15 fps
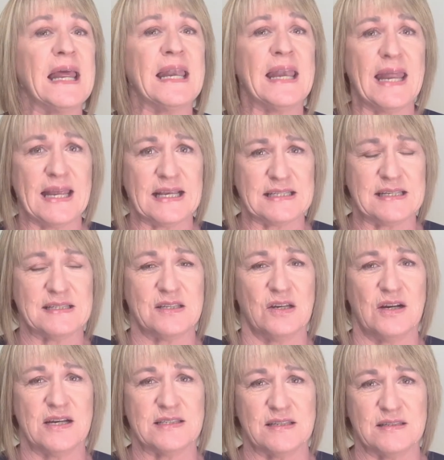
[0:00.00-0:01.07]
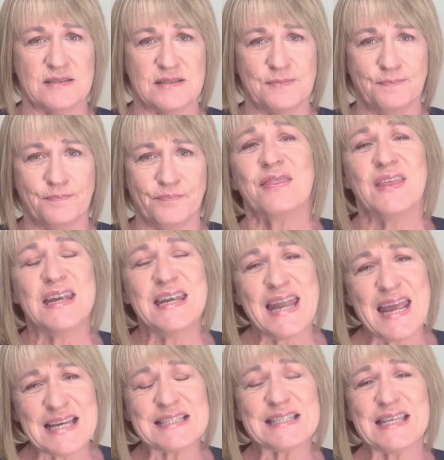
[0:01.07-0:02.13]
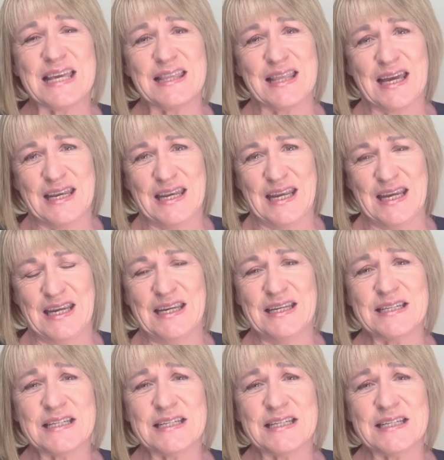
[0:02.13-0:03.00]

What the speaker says: and exercises. The next thing they need